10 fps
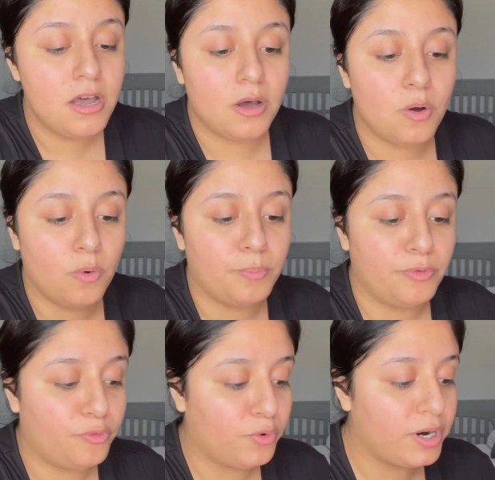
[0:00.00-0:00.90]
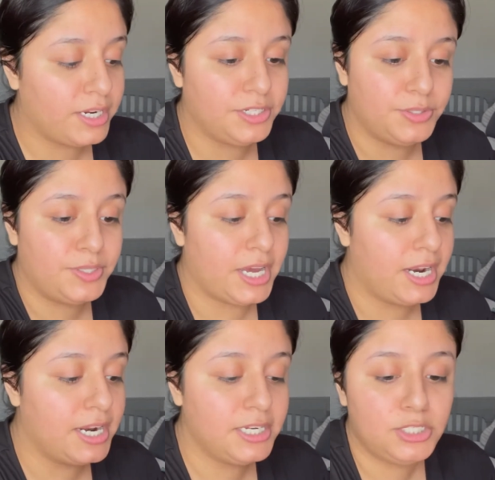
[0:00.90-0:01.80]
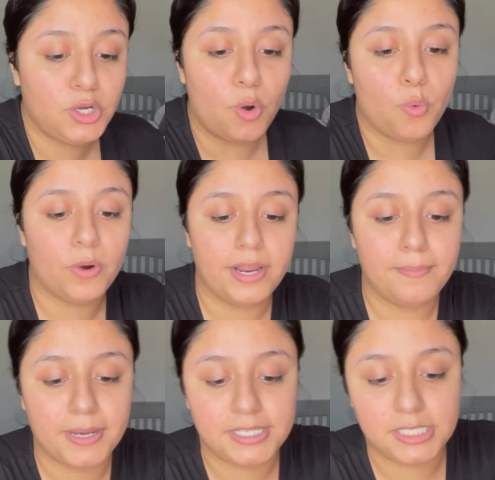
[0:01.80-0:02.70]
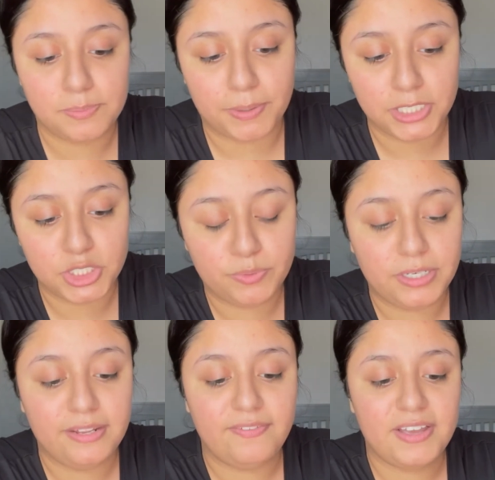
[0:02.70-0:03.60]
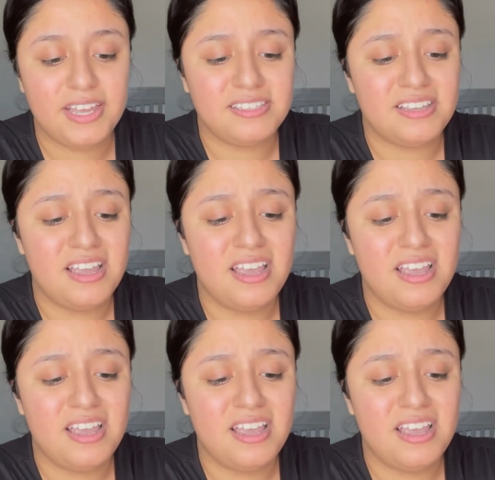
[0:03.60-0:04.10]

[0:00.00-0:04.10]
Oh, before I do that, I need to go wet my sponge really fast